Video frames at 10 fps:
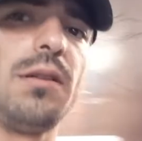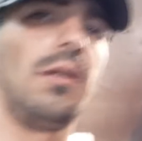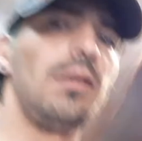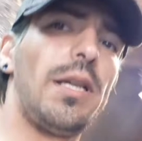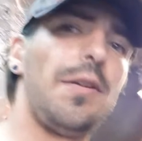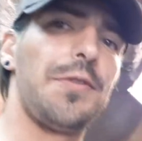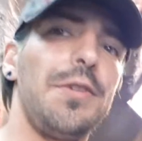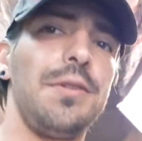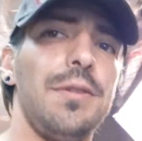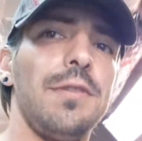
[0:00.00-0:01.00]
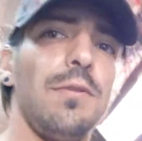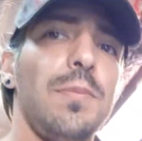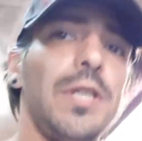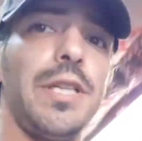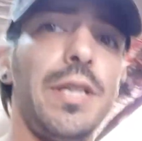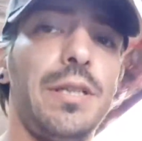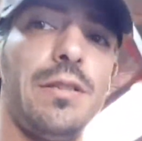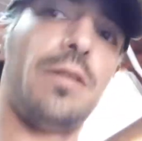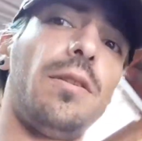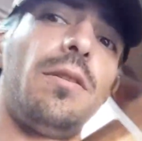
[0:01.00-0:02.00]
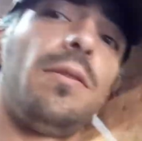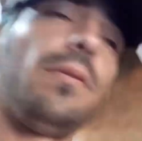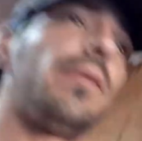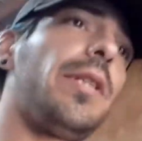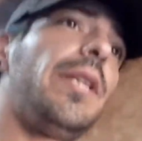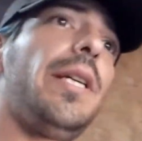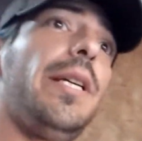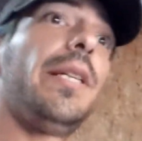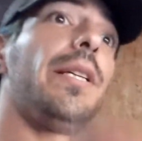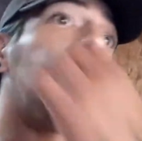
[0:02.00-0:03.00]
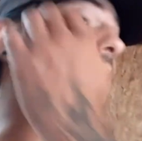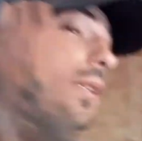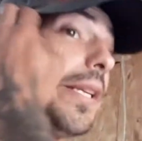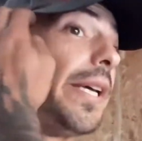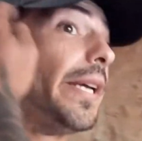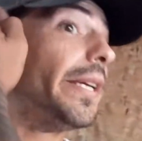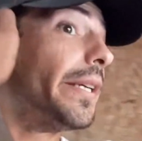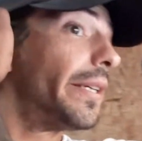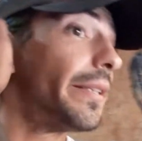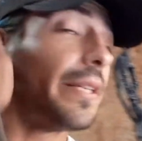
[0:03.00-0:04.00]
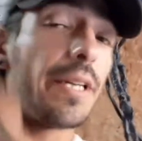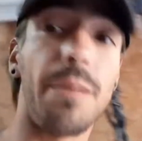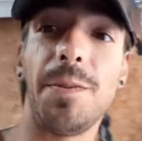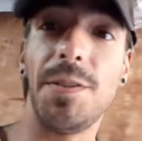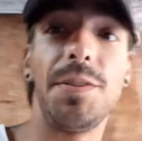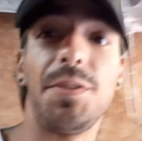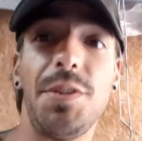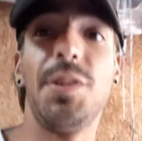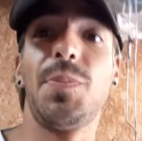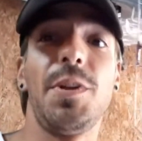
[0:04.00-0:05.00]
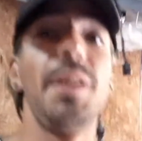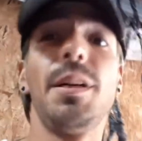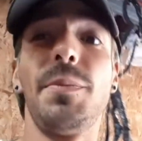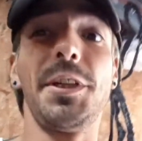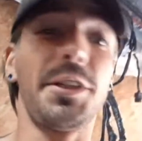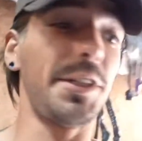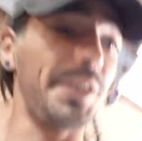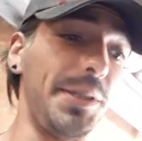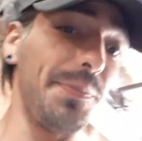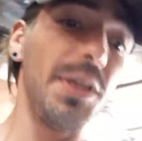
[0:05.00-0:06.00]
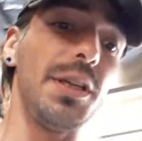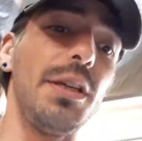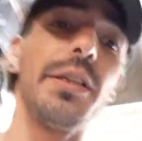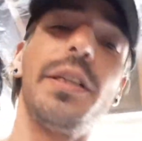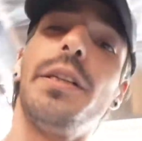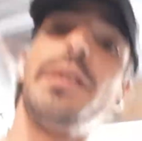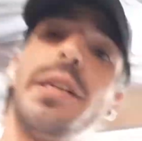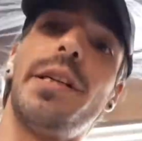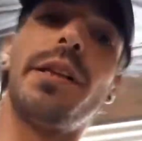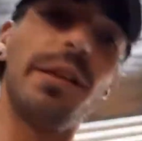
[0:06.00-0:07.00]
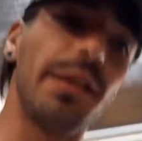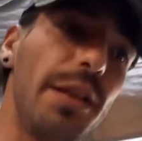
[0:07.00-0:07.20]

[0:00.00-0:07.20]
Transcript: Good afternoon everybody. So today is the day that I'm going to spray down my car, get it done